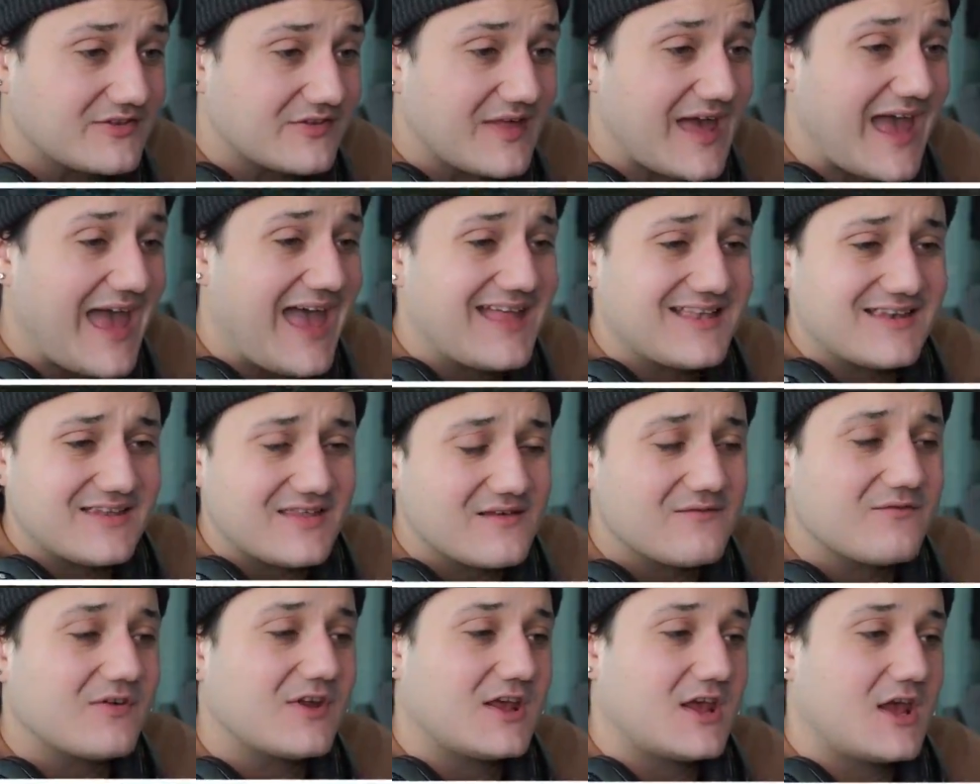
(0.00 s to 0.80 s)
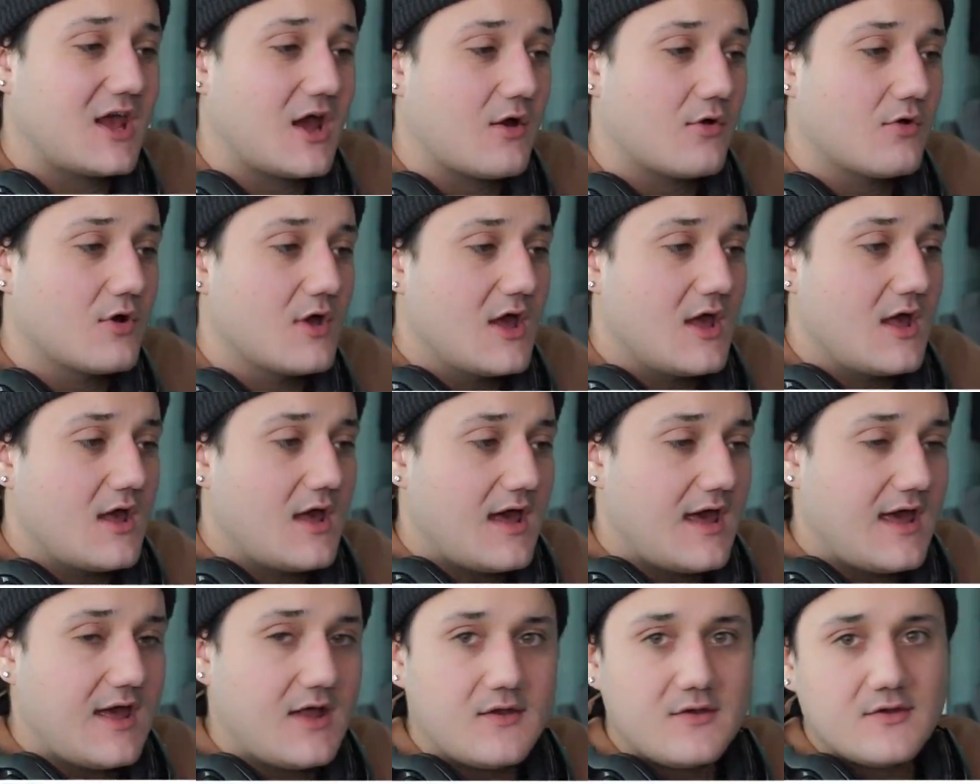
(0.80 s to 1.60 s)
the end of the video,
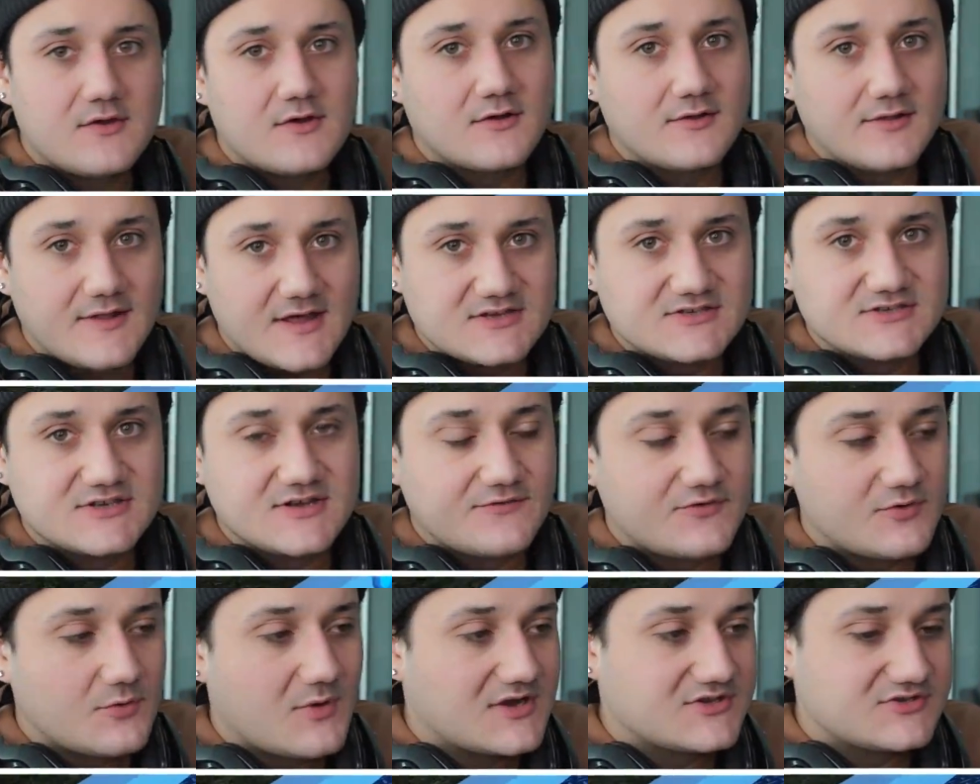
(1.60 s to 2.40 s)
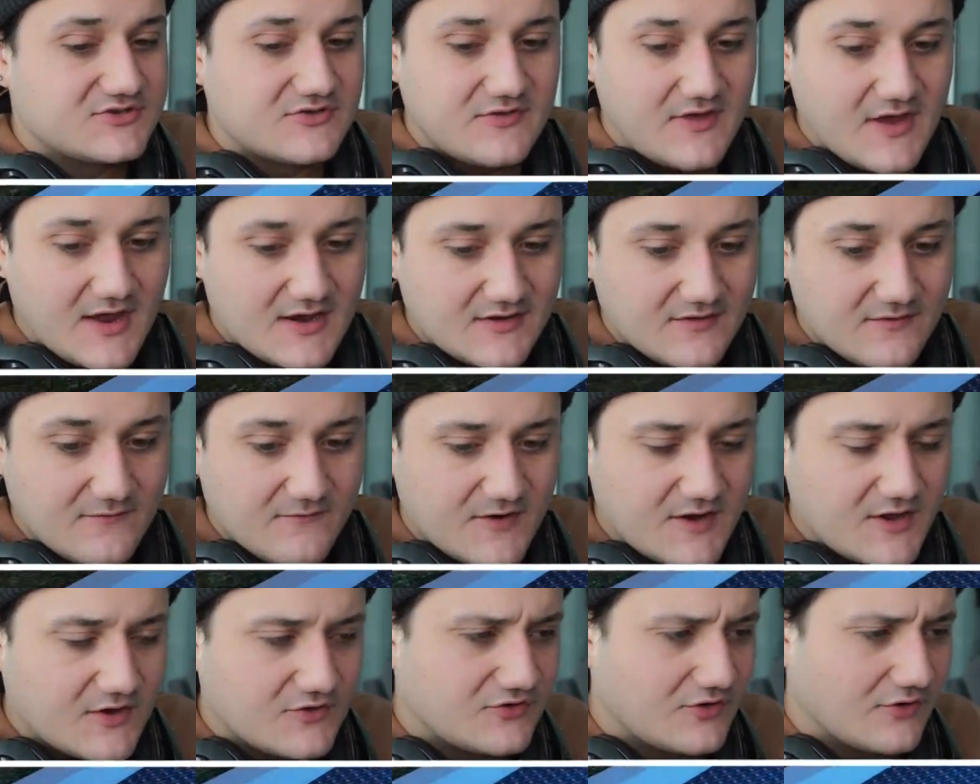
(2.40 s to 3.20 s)
and you're a legend if you watch to the end of the
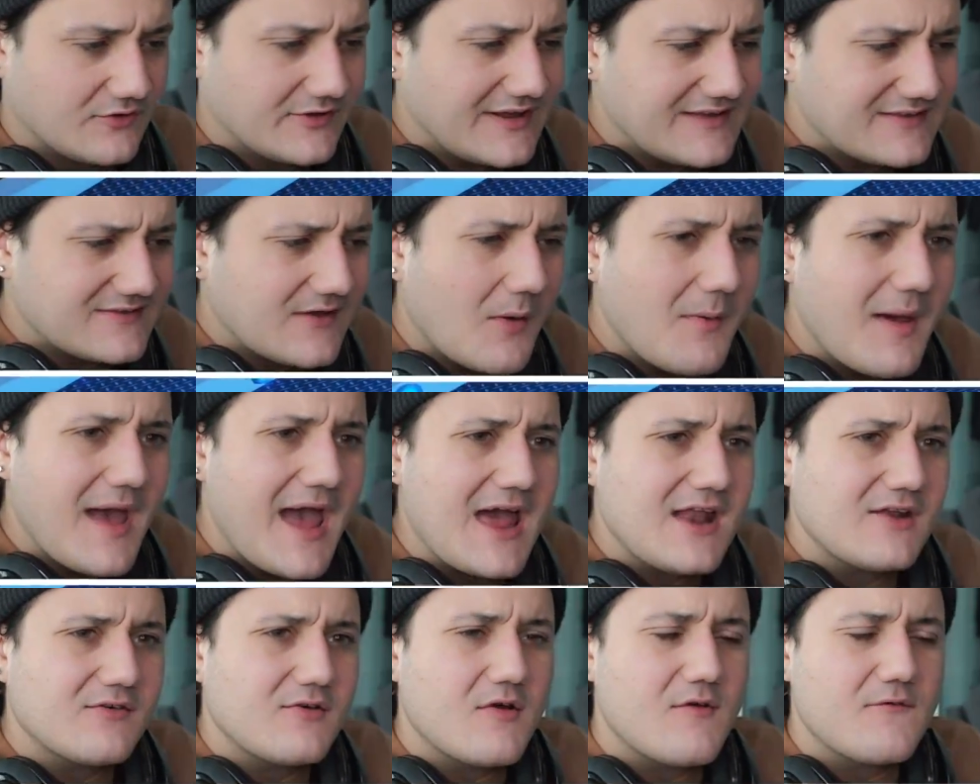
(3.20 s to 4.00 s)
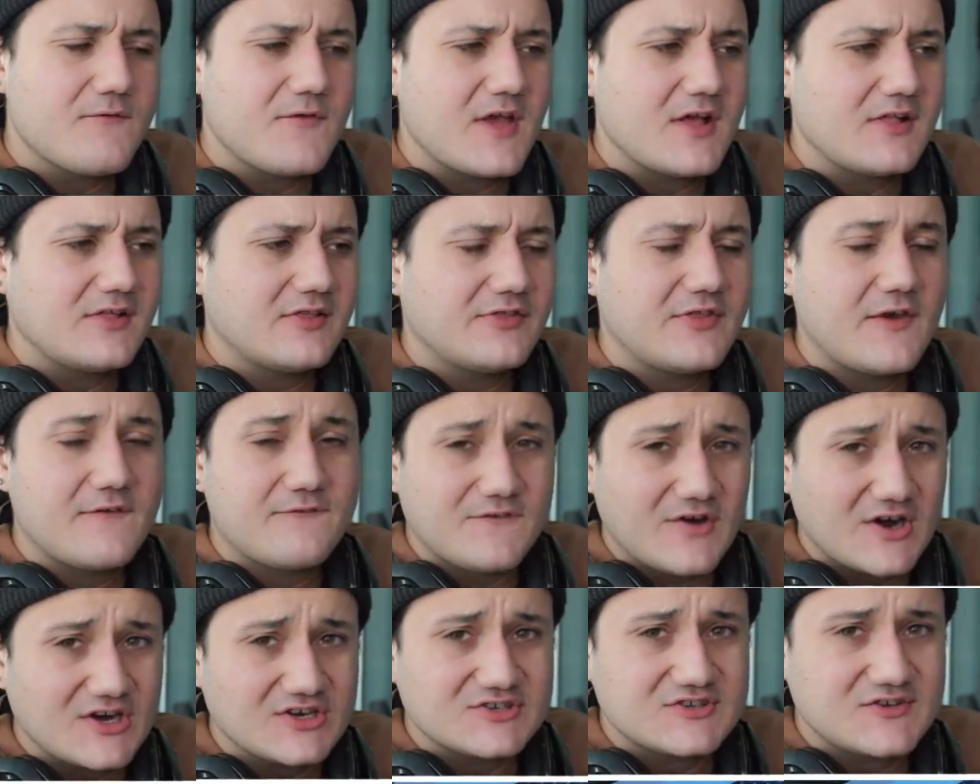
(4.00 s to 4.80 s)
video. So let's go ahead and reveal the
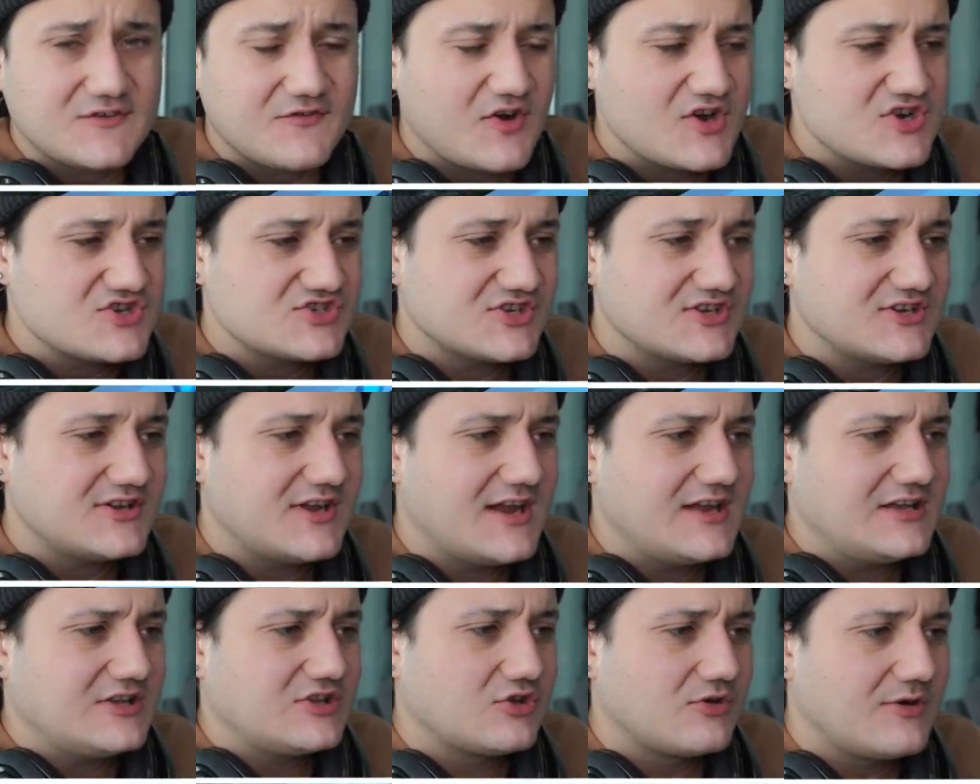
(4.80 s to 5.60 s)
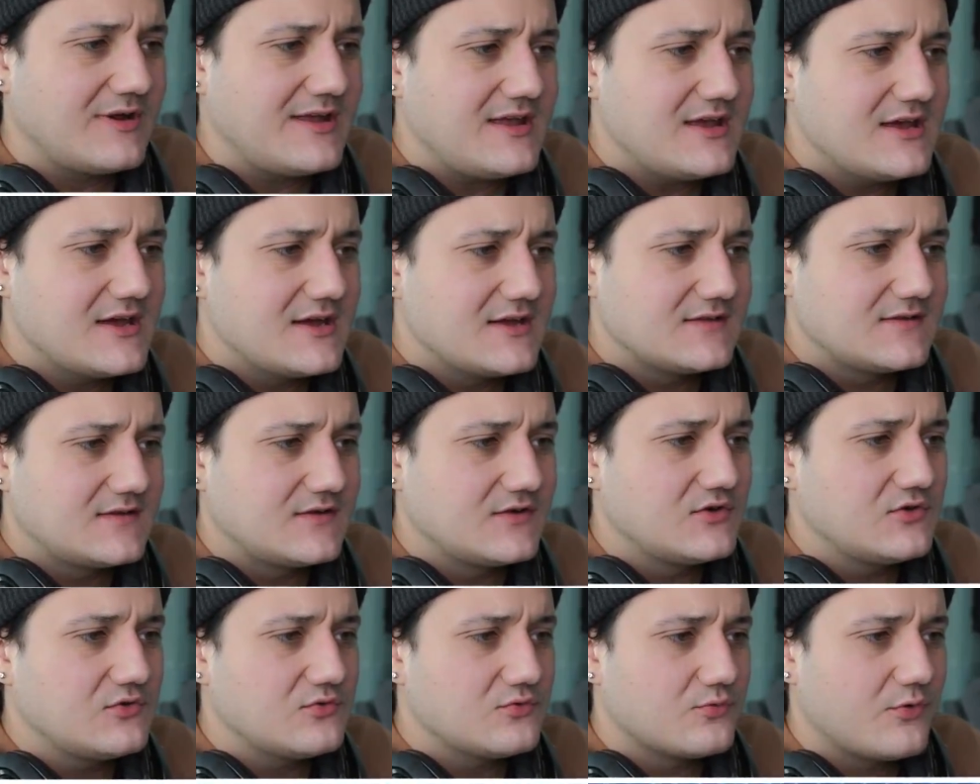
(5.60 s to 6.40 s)
first version in 3,
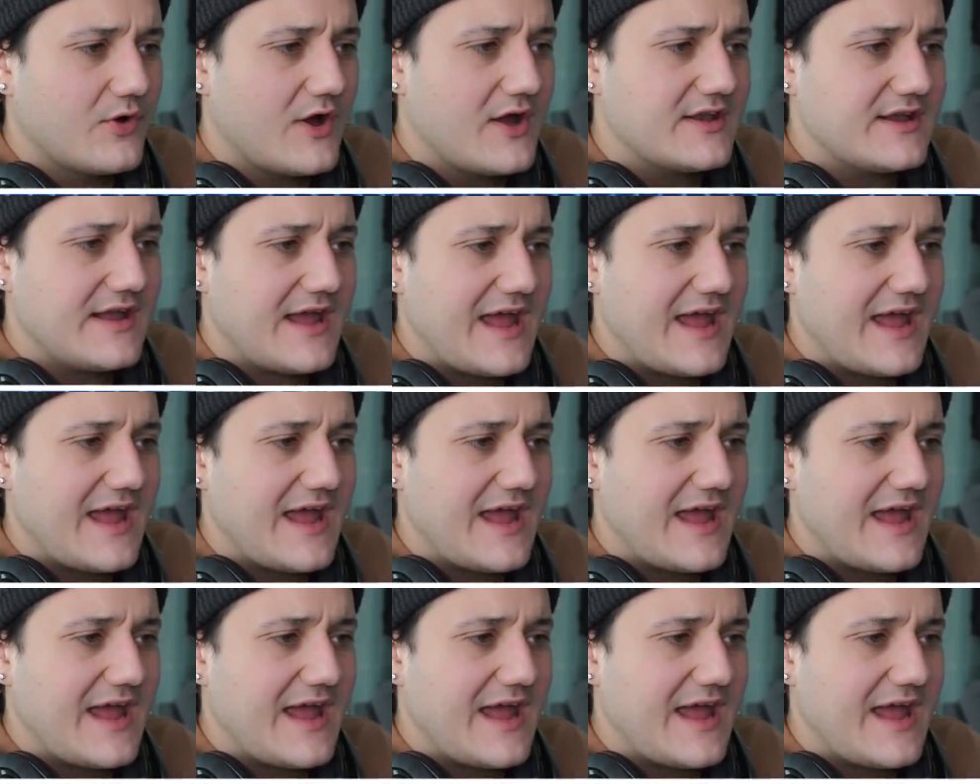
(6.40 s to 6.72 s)
2, 1,